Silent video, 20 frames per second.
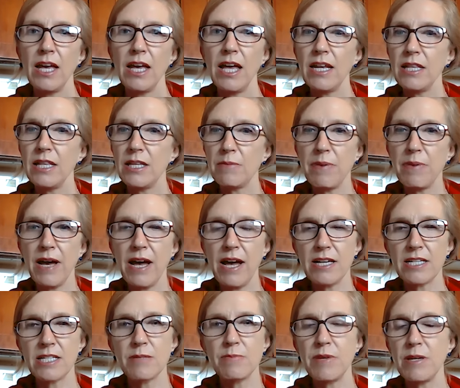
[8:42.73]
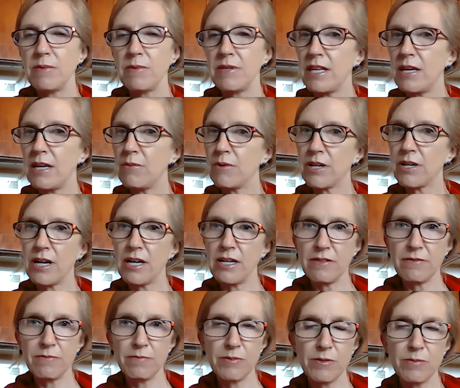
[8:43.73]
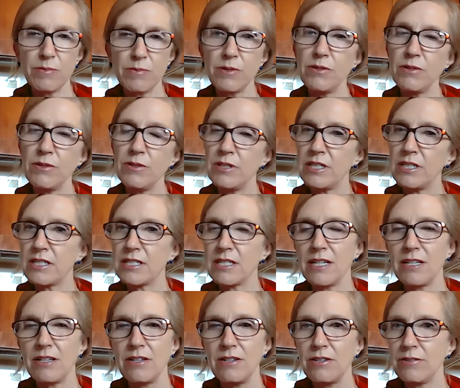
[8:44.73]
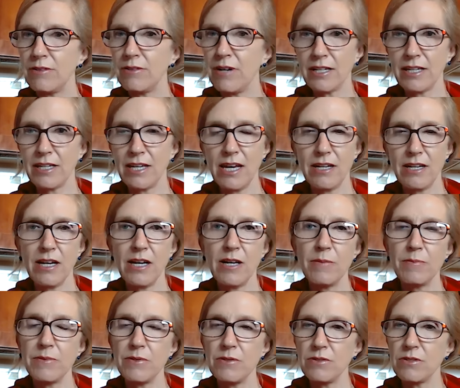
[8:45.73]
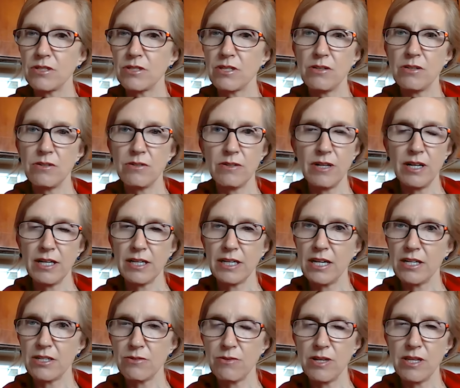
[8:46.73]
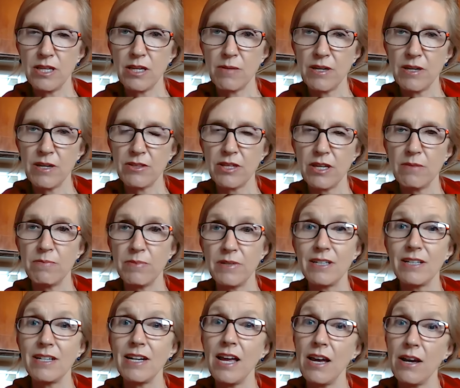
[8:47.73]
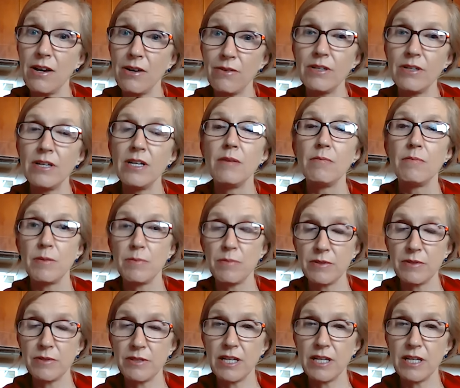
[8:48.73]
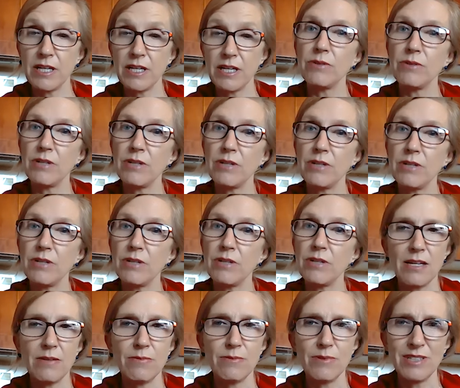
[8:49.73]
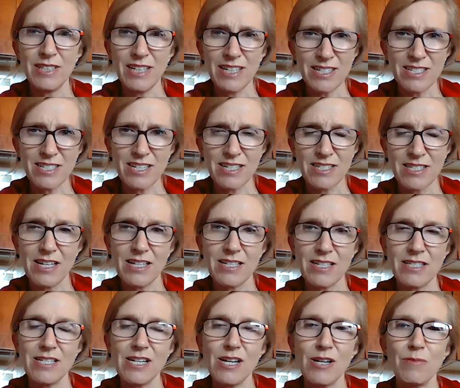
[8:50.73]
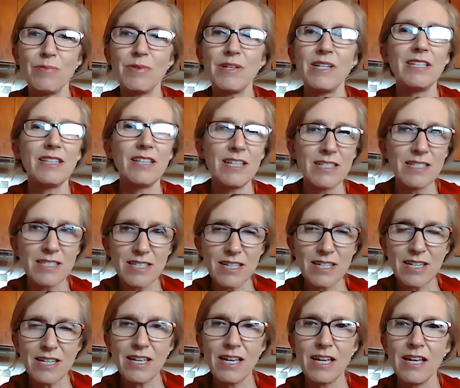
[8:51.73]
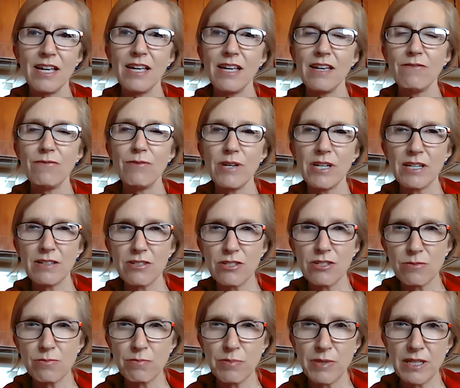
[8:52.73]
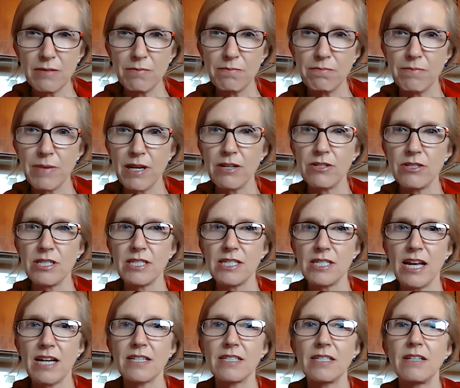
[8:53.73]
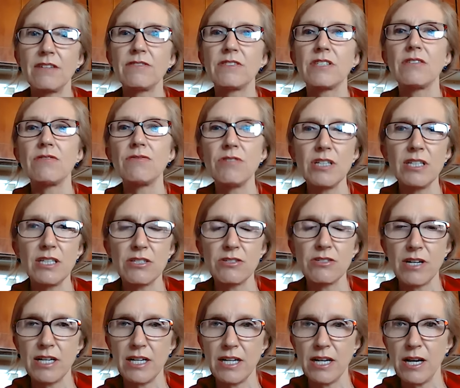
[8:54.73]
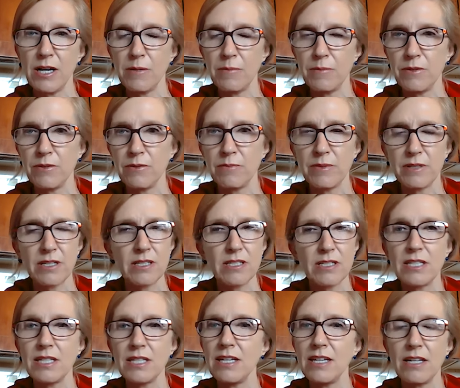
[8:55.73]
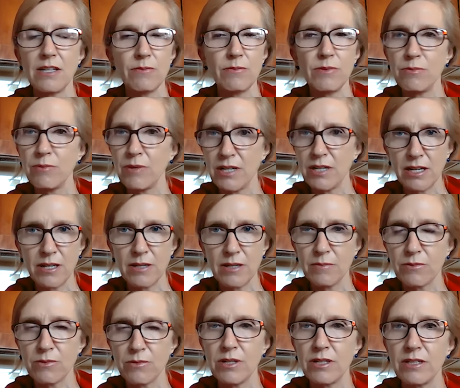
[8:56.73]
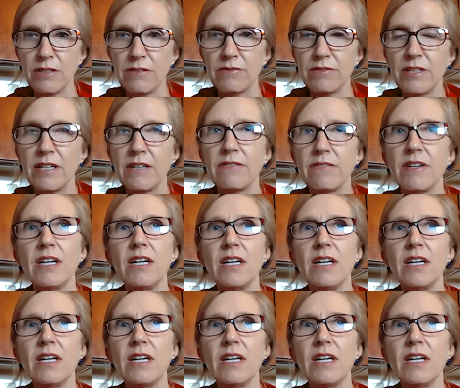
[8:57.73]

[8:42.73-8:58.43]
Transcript: And in the past, maybe they were kind of poo-pooed and said, oh, I can't help you, so I can't do anything about that. But now people like you and I can say, well, let's test that C R P. Let's see if we can do, be better detectives and really try to help you. Because in the end, we want to help quality of life.